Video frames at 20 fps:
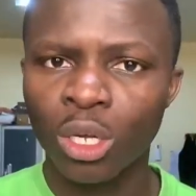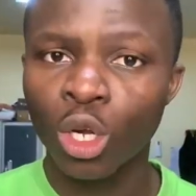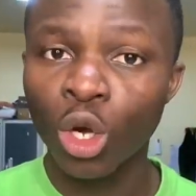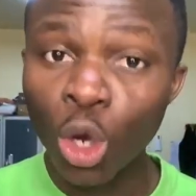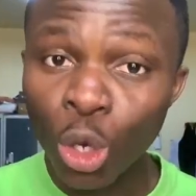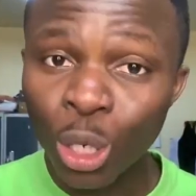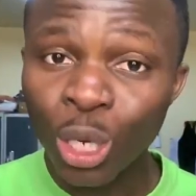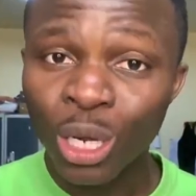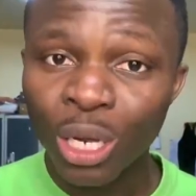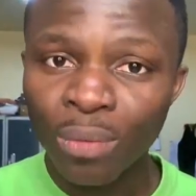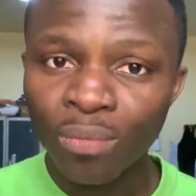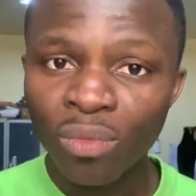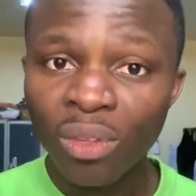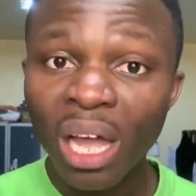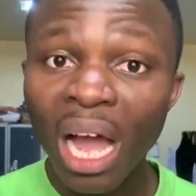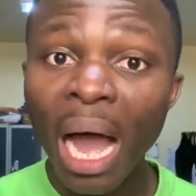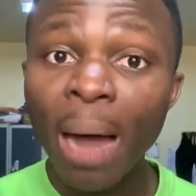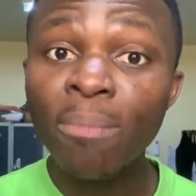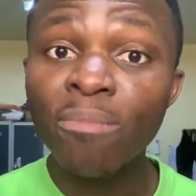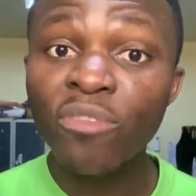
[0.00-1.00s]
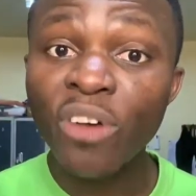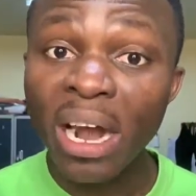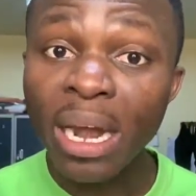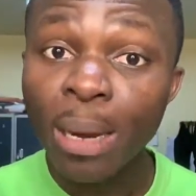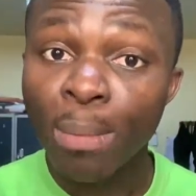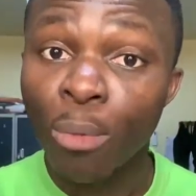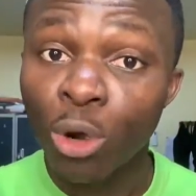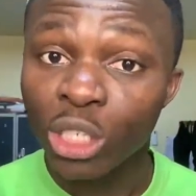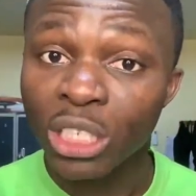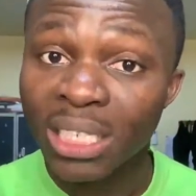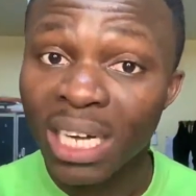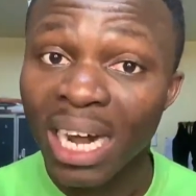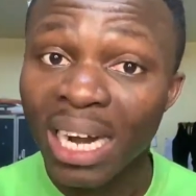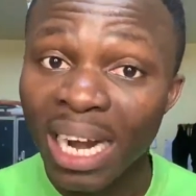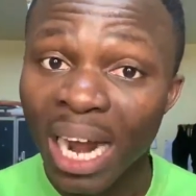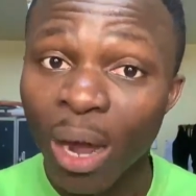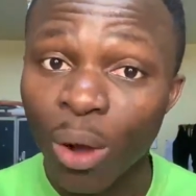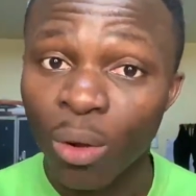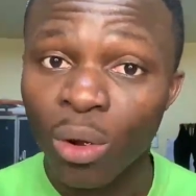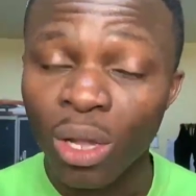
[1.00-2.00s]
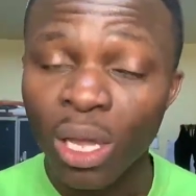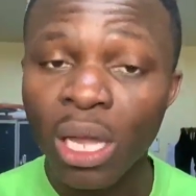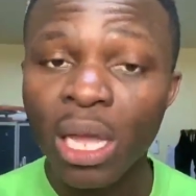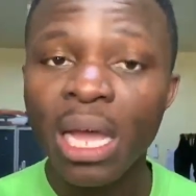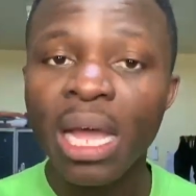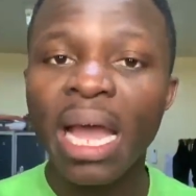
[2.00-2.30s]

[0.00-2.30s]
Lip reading: Look, I'm very emotional now,